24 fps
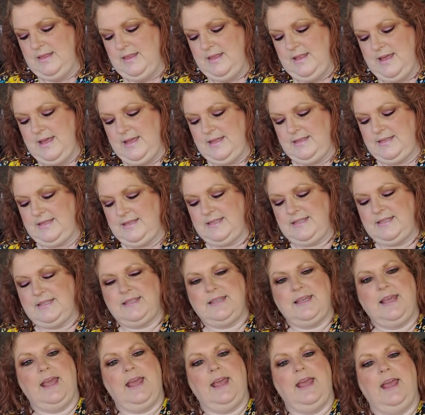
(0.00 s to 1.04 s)
Let's
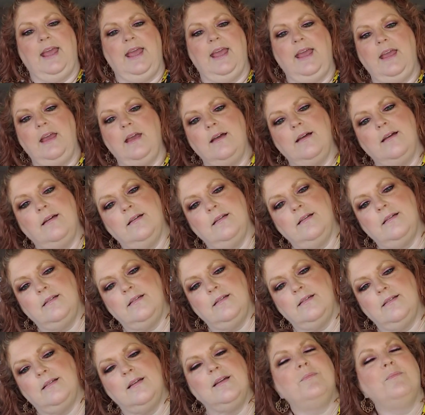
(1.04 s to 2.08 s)
see.
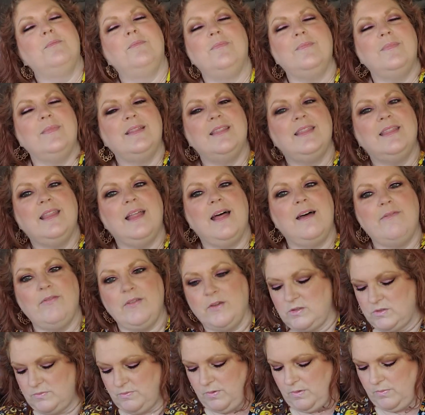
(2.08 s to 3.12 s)
Love
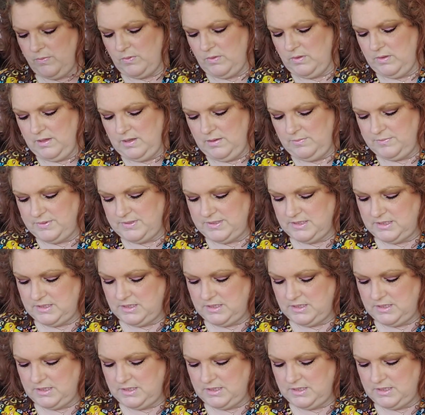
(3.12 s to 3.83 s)
those purple lips.